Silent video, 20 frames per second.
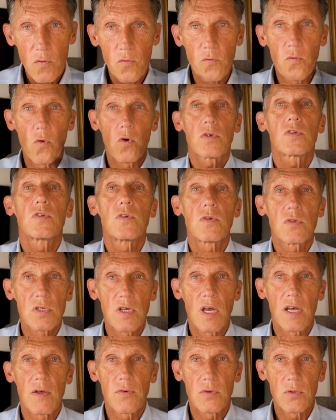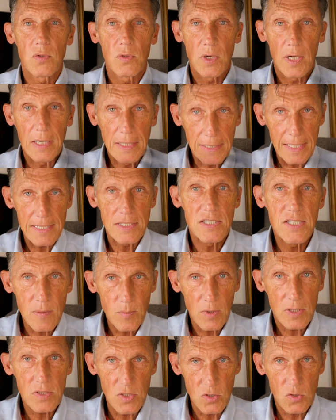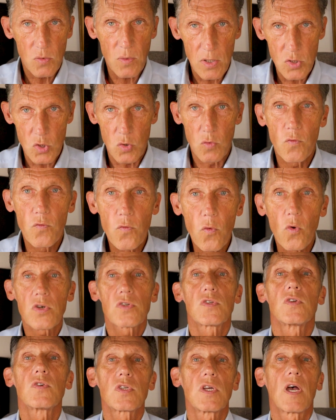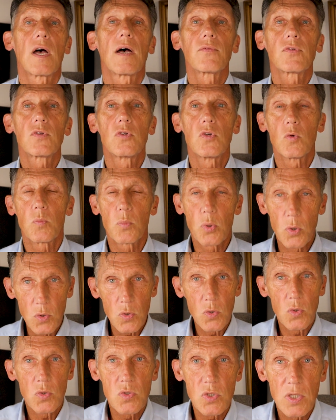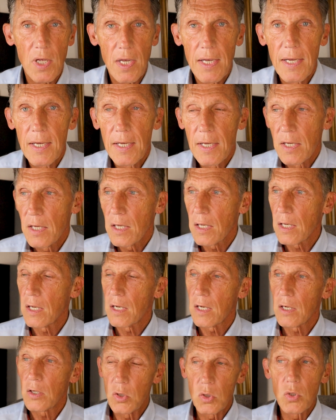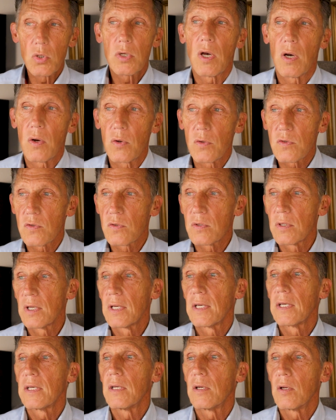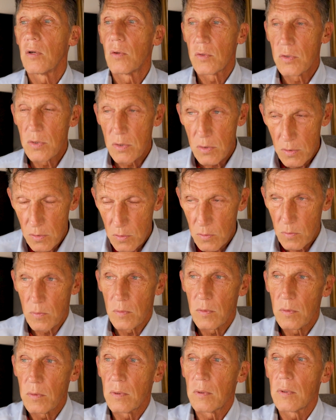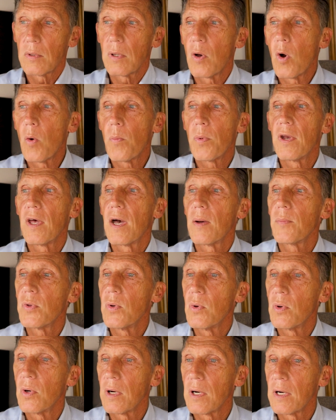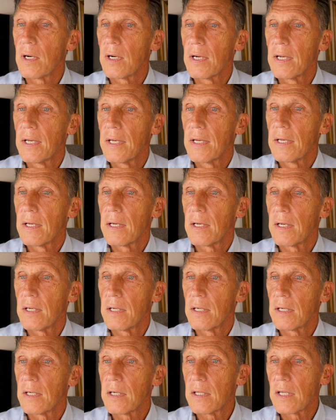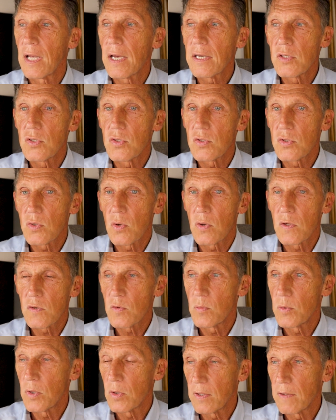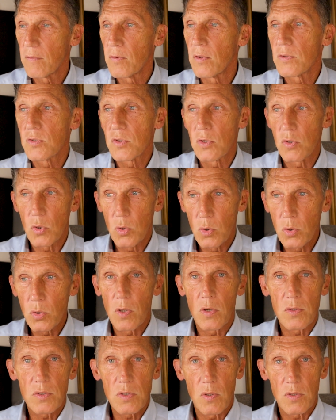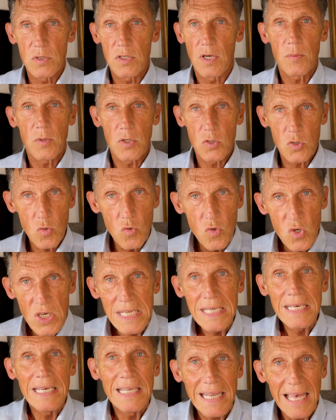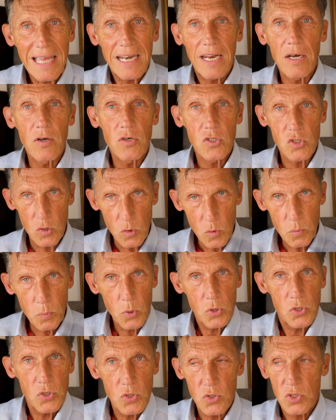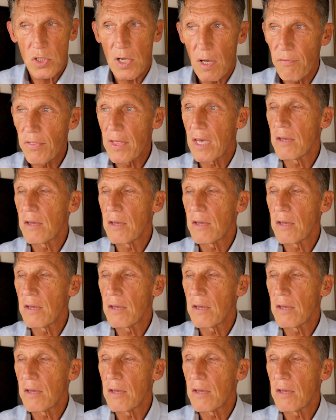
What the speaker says: forced yourself into a glycemic situation. You force yourself to produce glucose, to open up your glycogen stores from your liver, and so your glucose goes up because you needed that energy. You pushed yourself